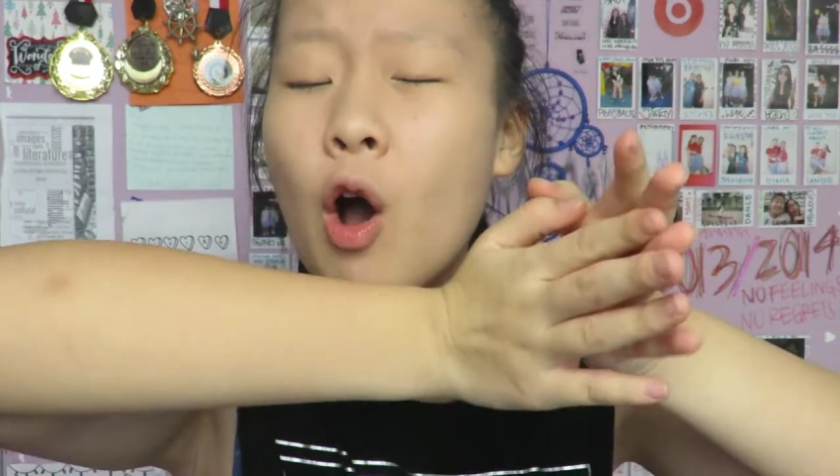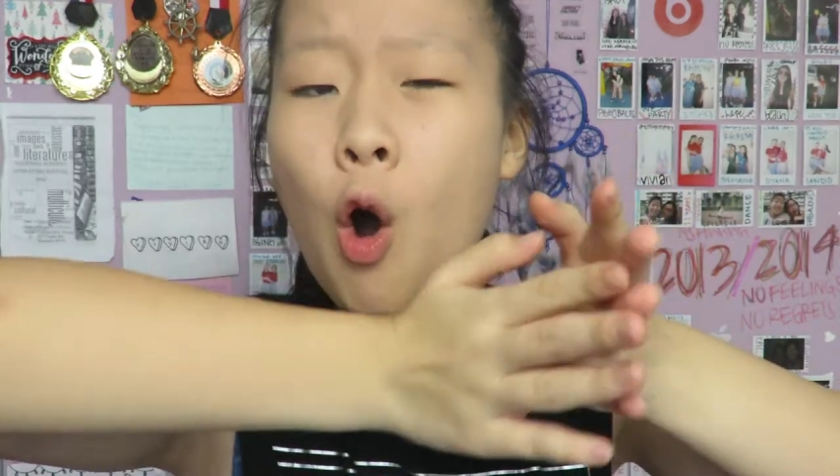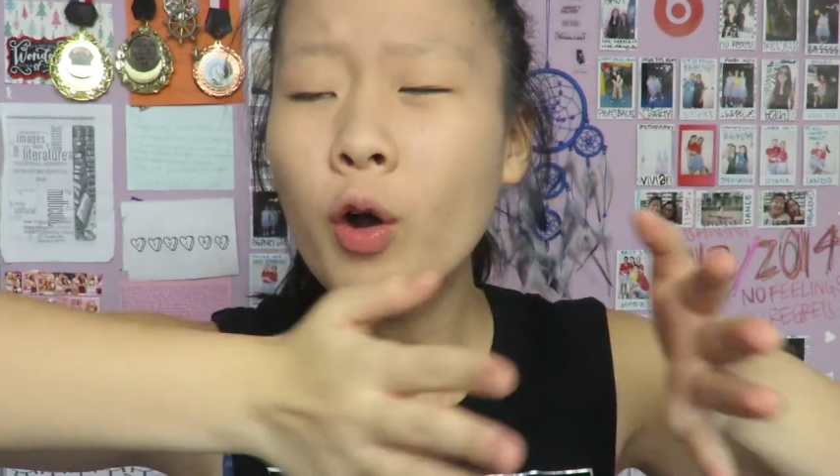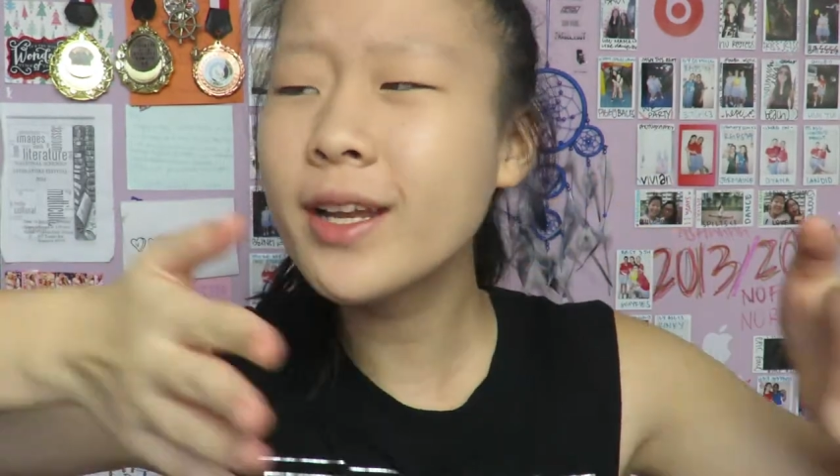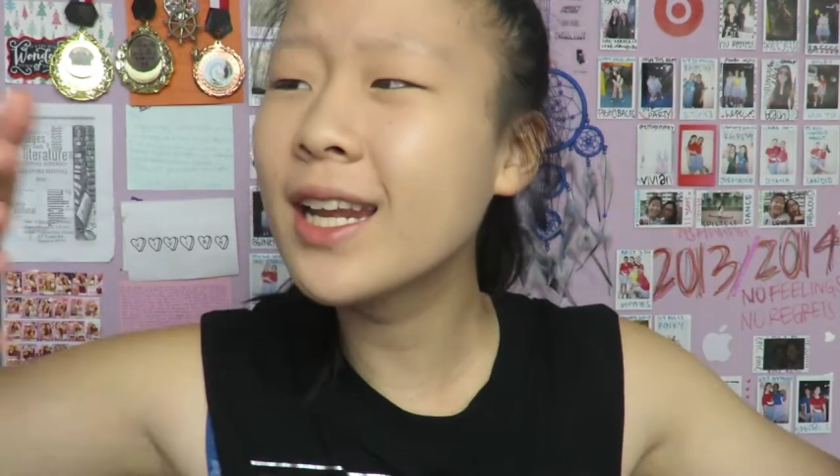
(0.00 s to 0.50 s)

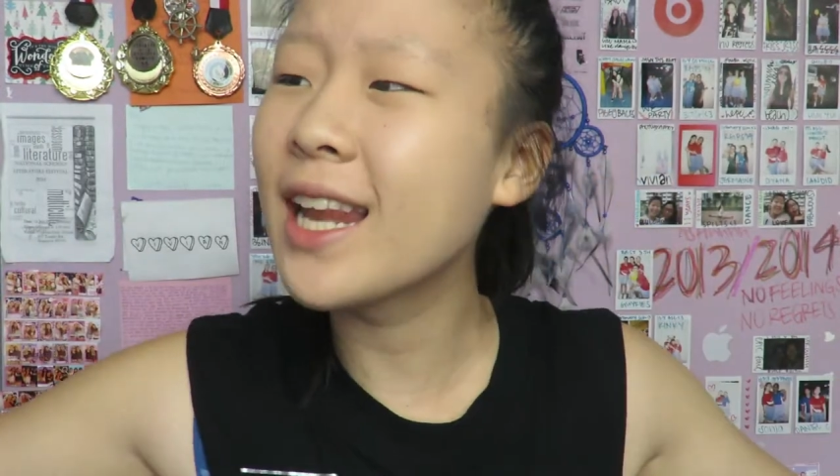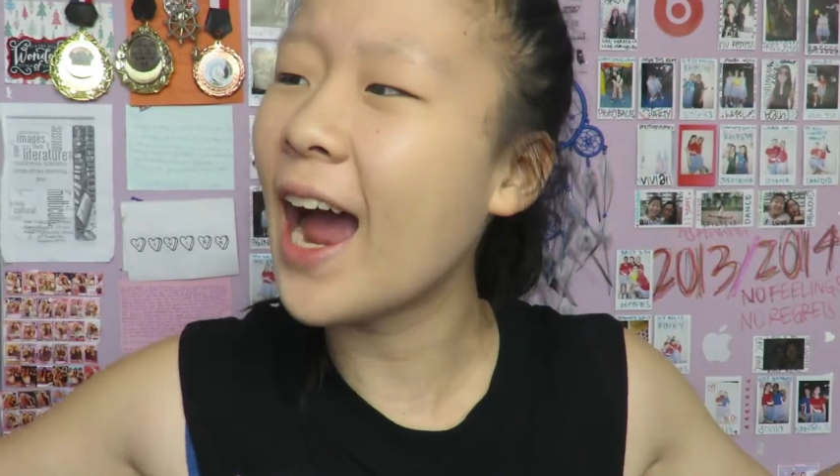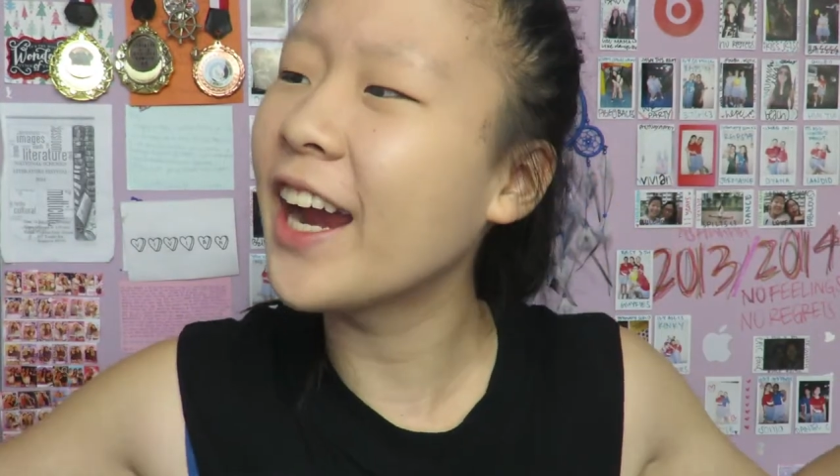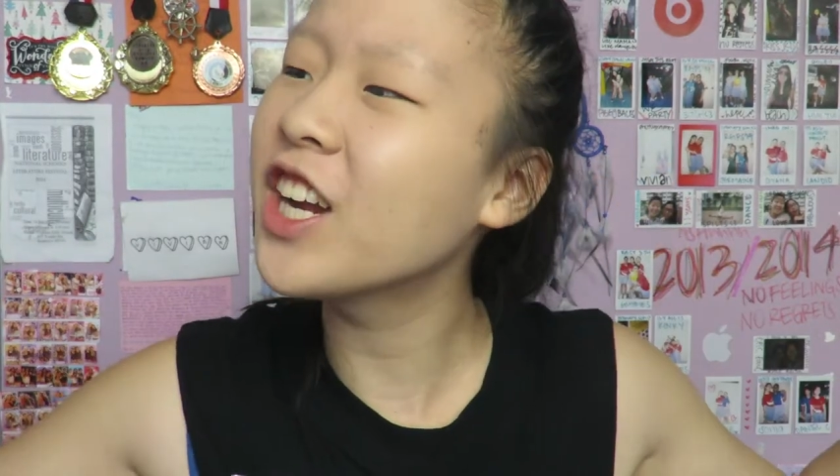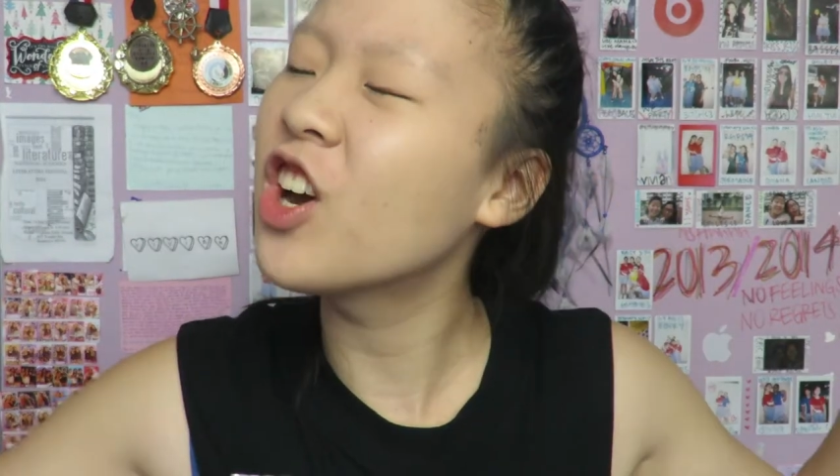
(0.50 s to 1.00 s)
own
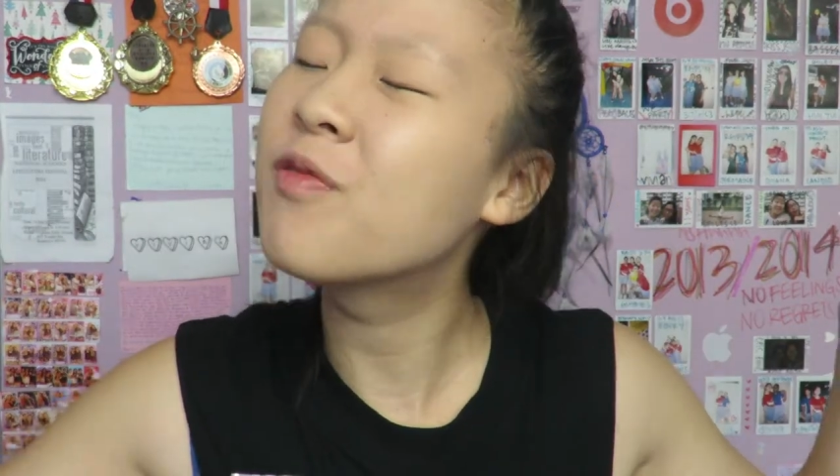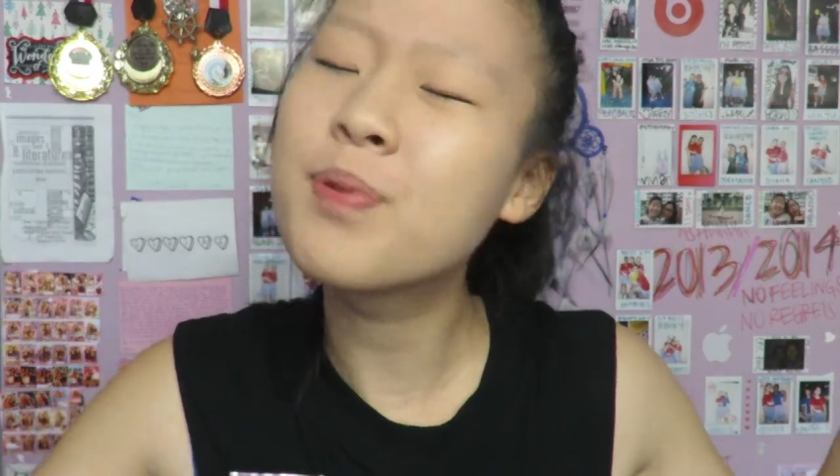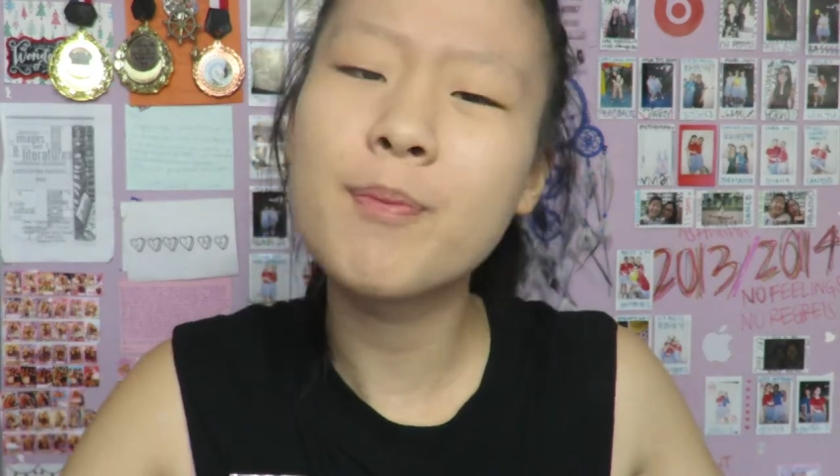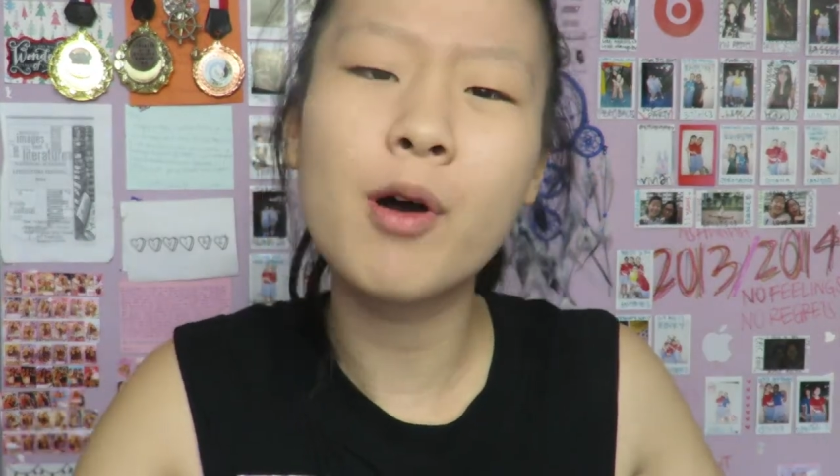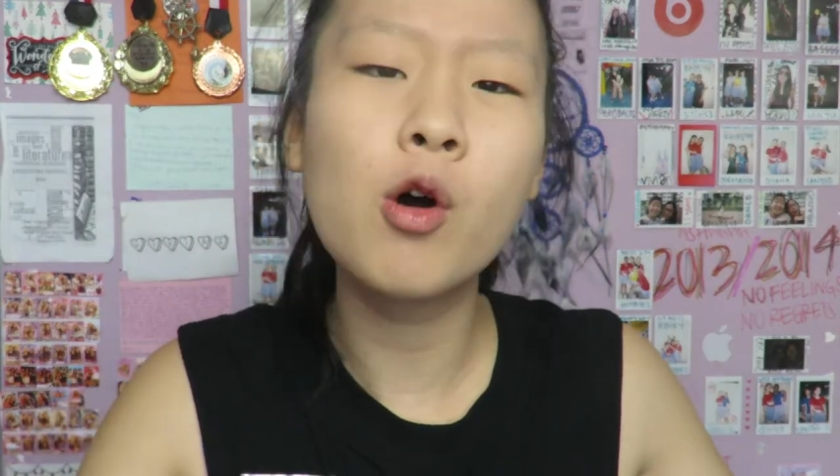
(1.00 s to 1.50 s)
line of
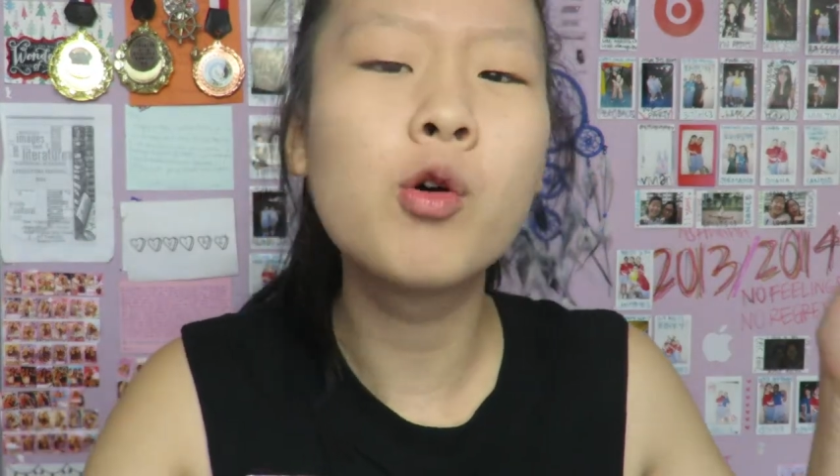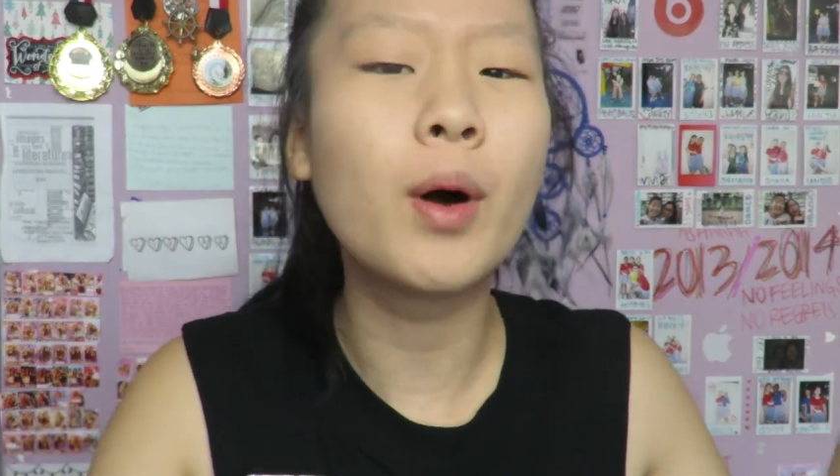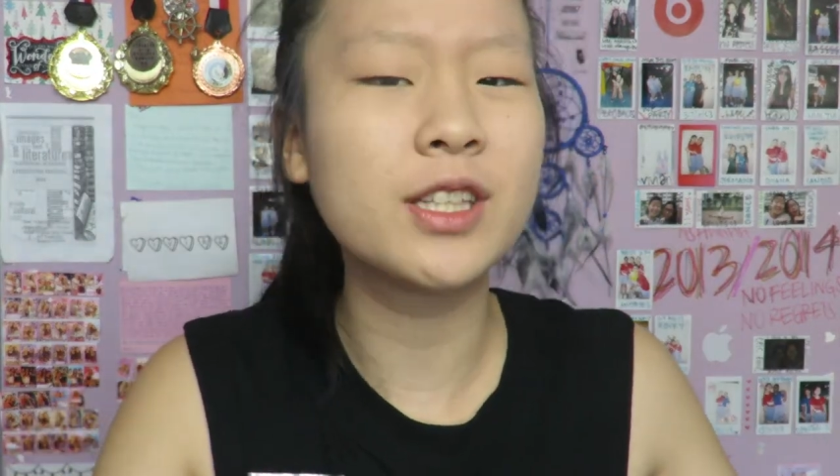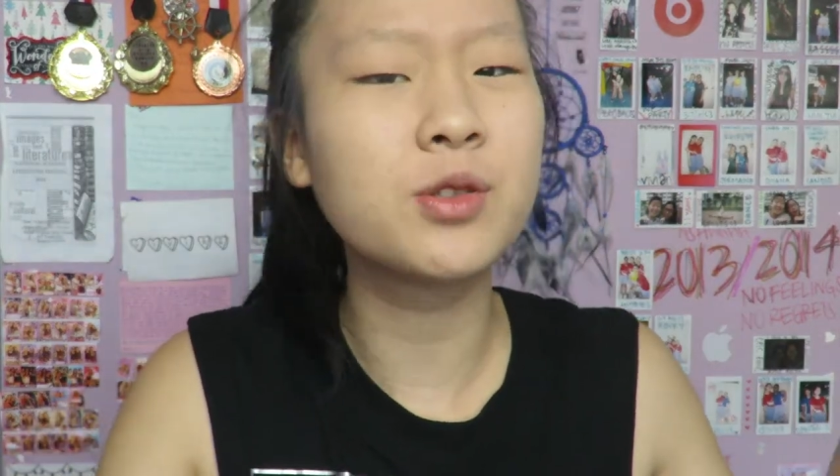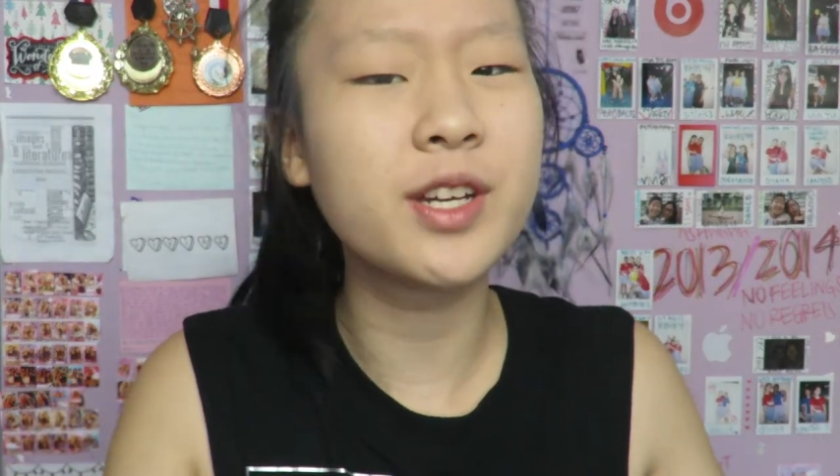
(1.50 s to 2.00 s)
people who
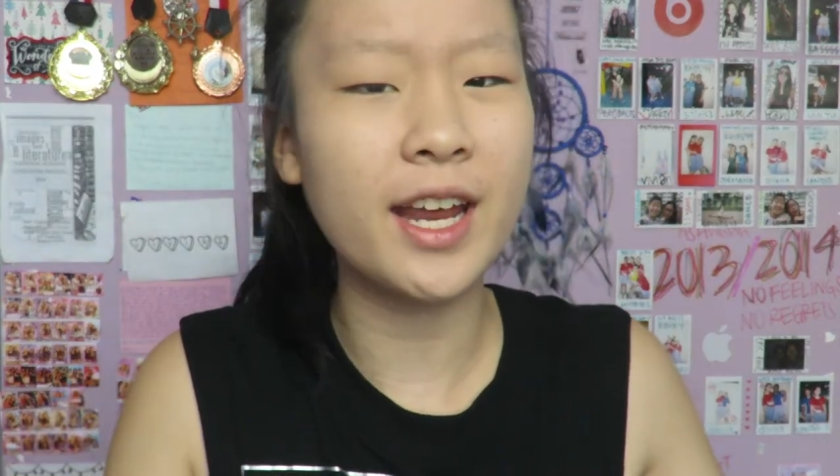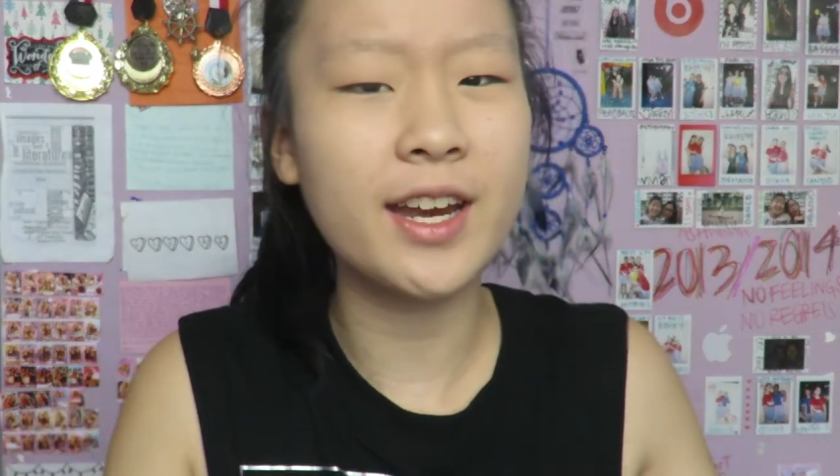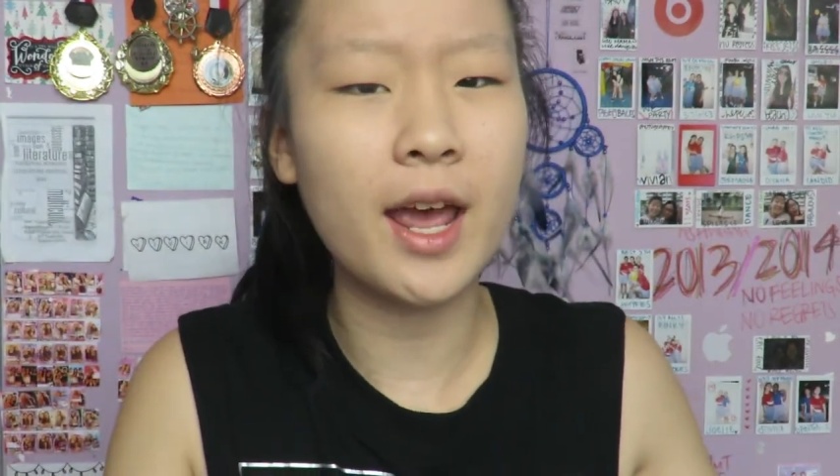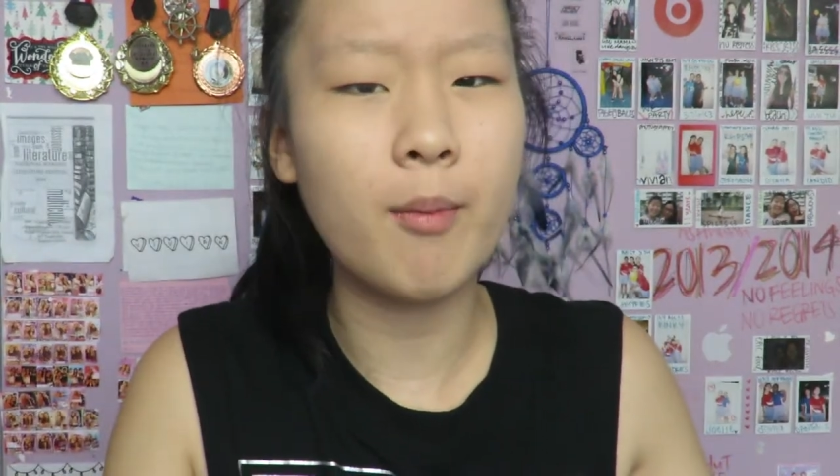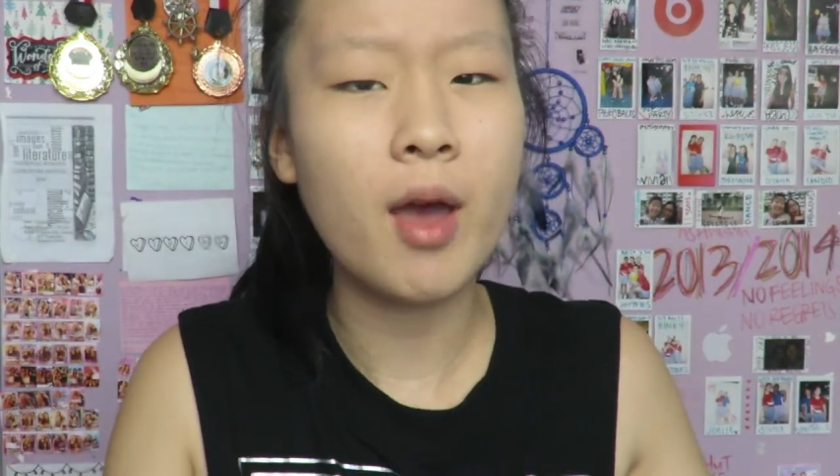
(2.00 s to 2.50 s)
wants to
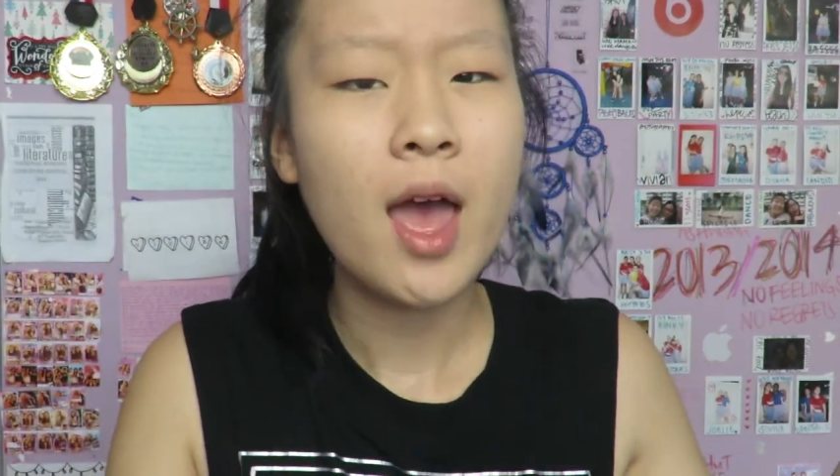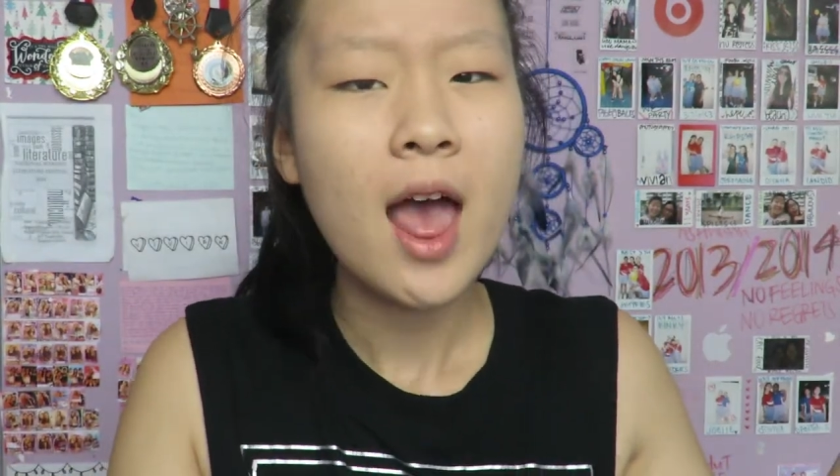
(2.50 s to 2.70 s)
date them.